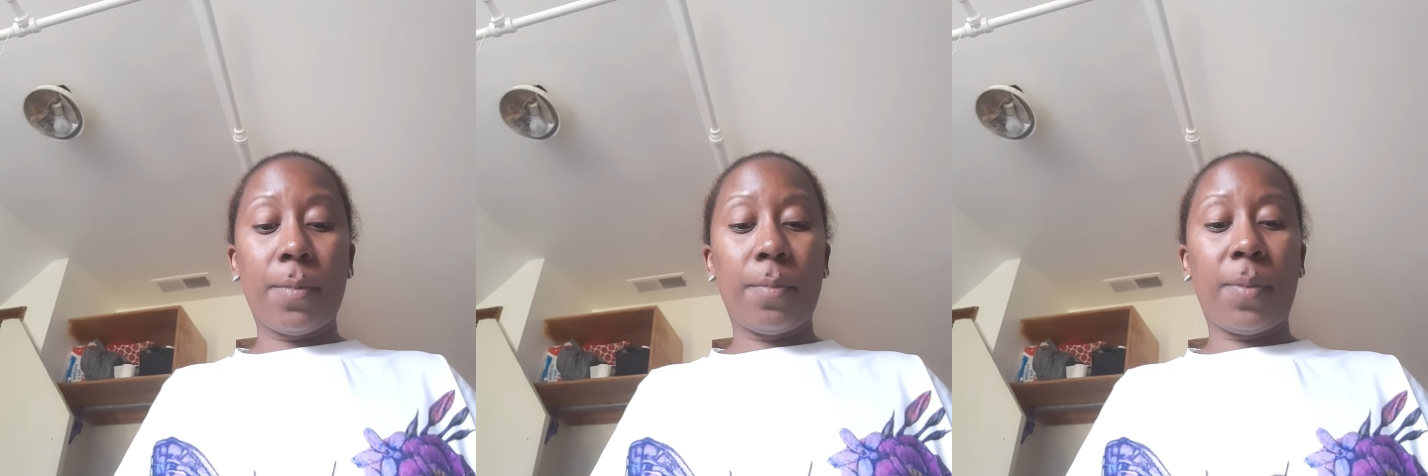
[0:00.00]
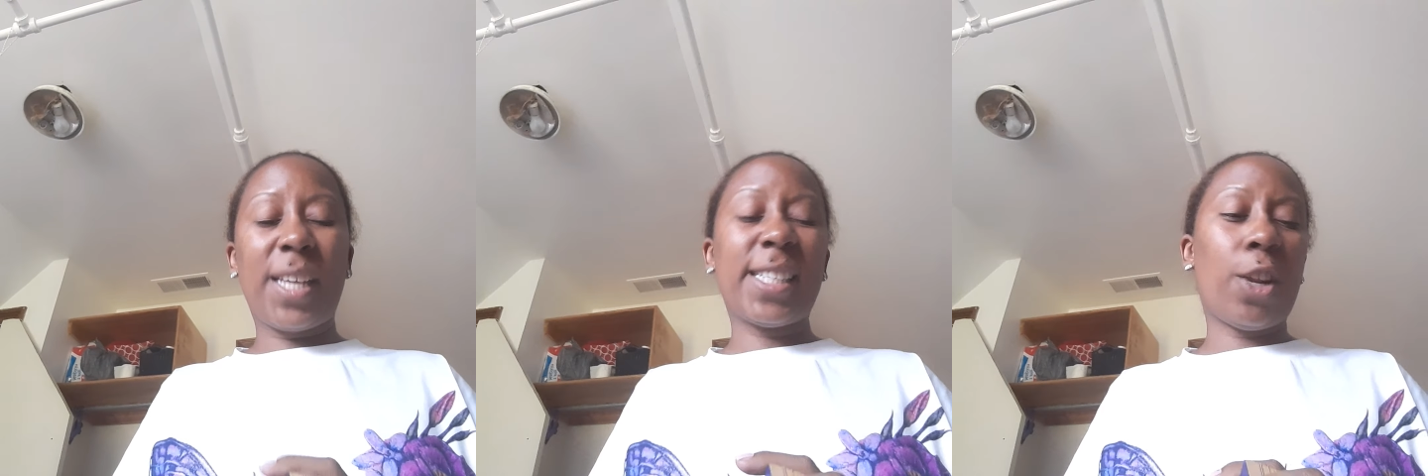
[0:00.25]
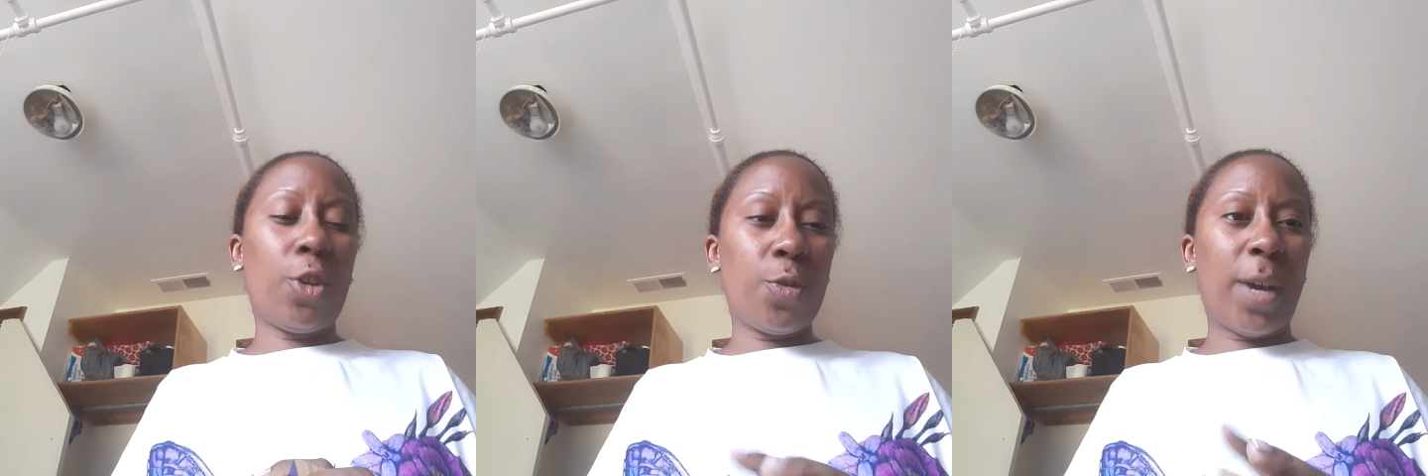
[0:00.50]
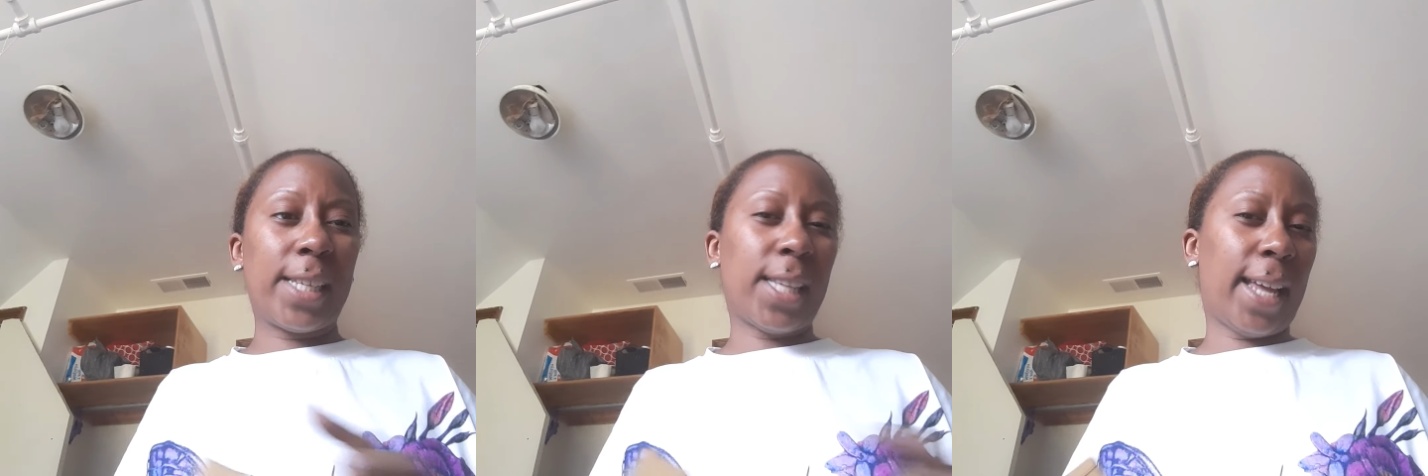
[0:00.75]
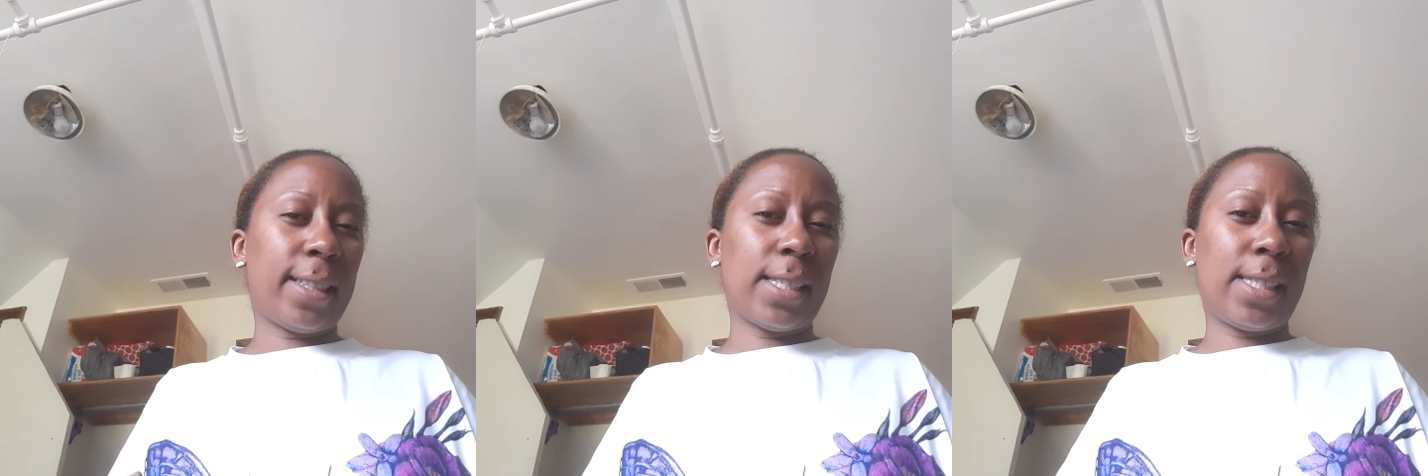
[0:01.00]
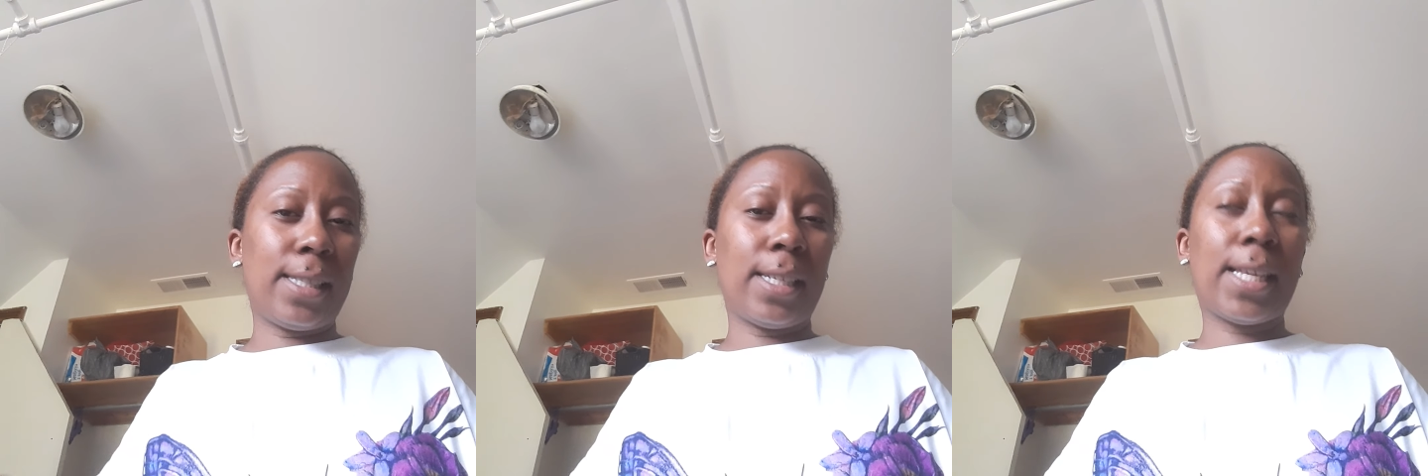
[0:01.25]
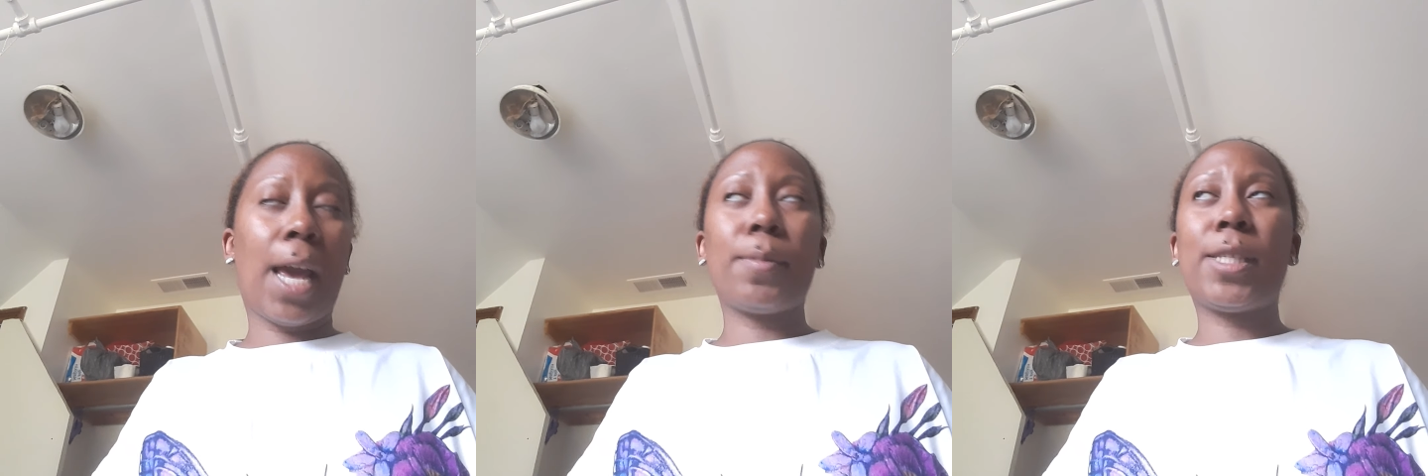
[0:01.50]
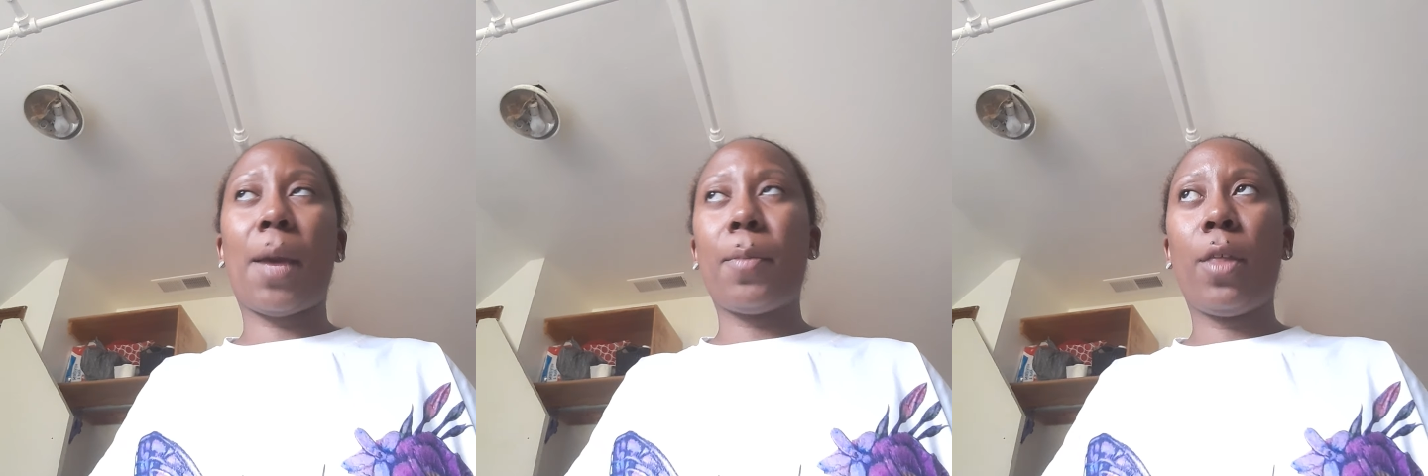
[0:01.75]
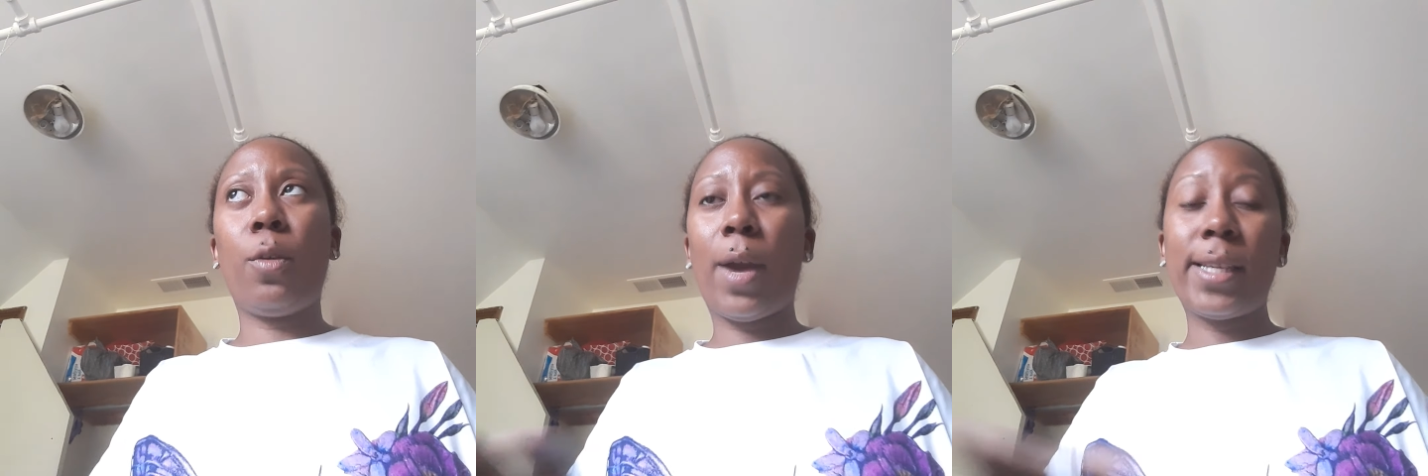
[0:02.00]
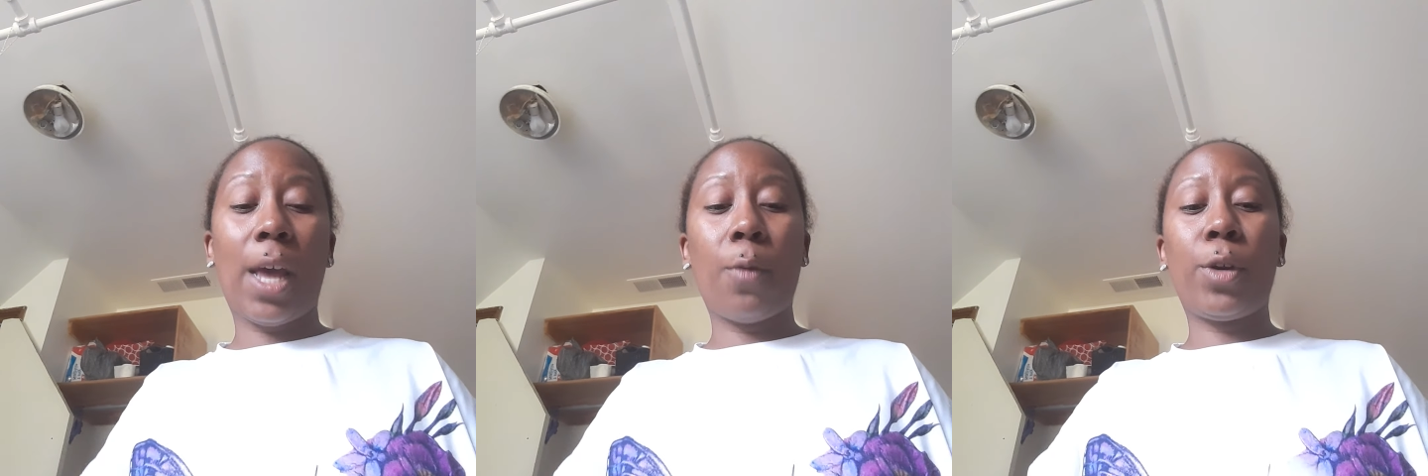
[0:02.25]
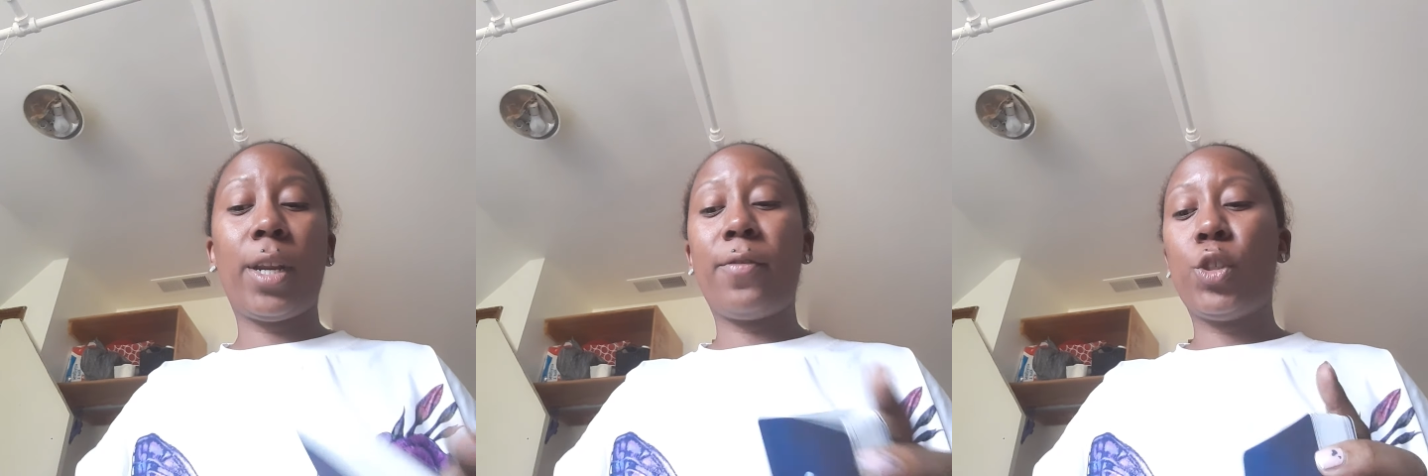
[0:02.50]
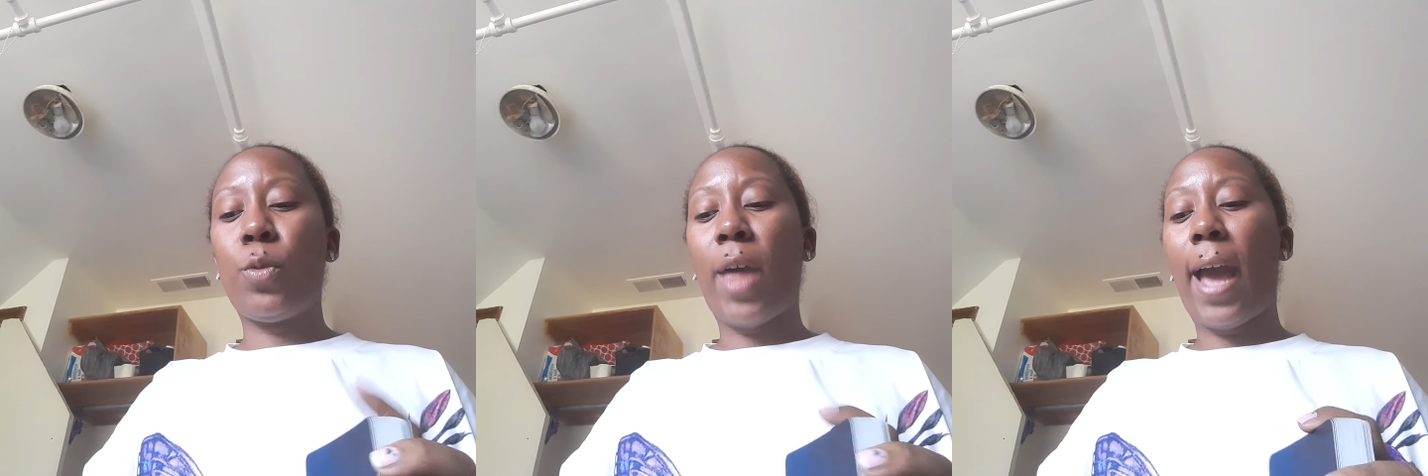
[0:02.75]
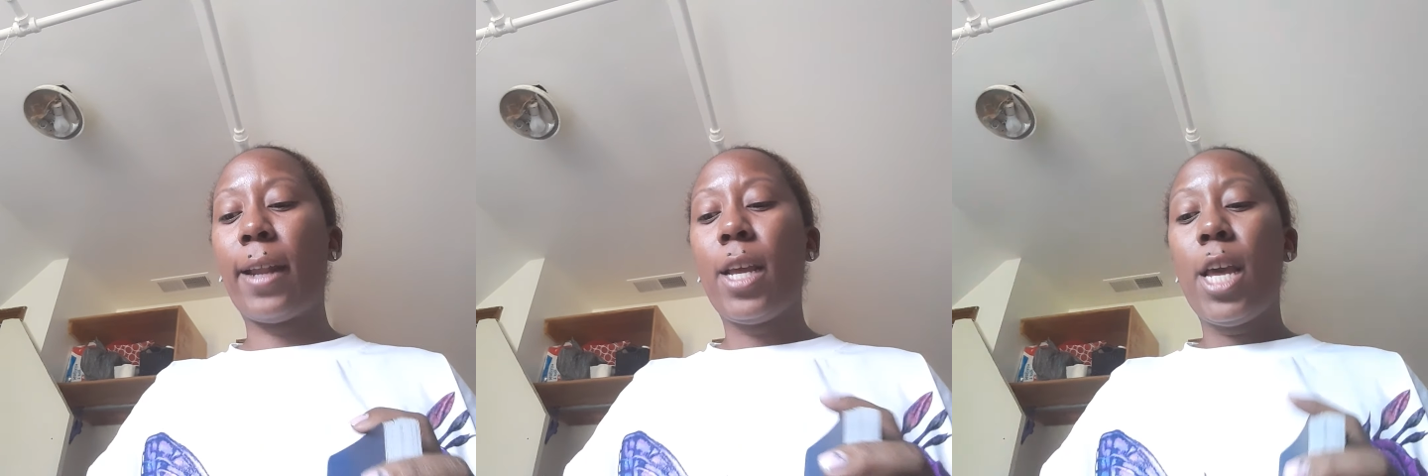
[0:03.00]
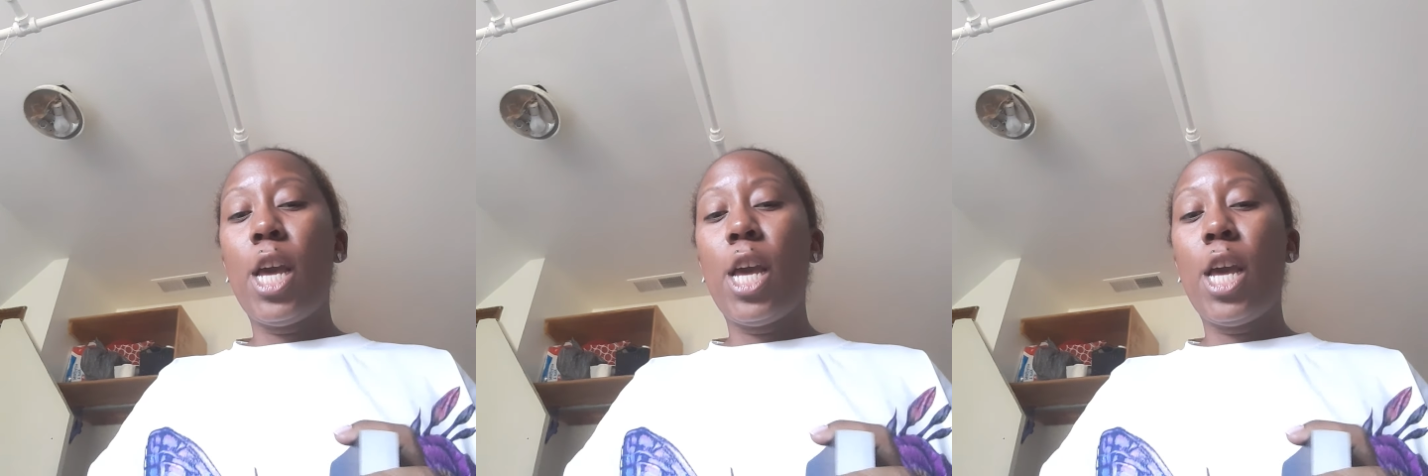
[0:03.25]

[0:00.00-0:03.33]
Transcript: because I know you guys like the the timestamp. Otherwise, I wouldn't even do that.